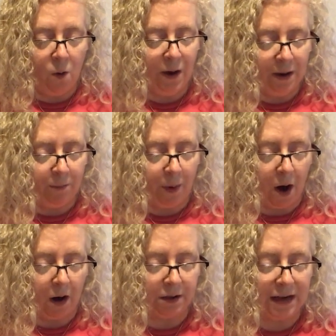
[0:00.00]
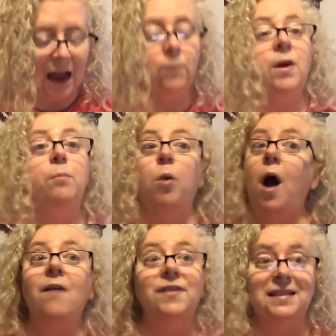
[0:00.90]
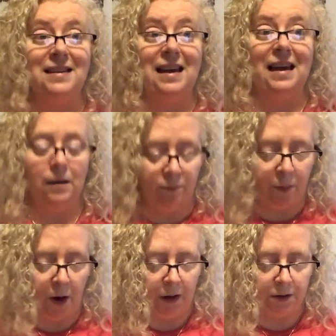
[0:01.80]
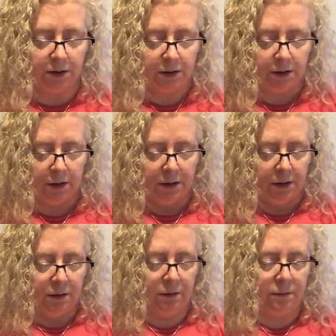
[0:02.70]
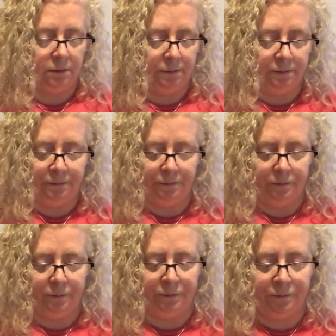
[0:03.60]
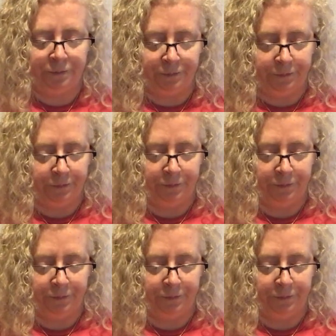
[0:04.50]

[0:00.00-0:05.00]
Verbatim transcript: for we know in part and we prophesy in part. The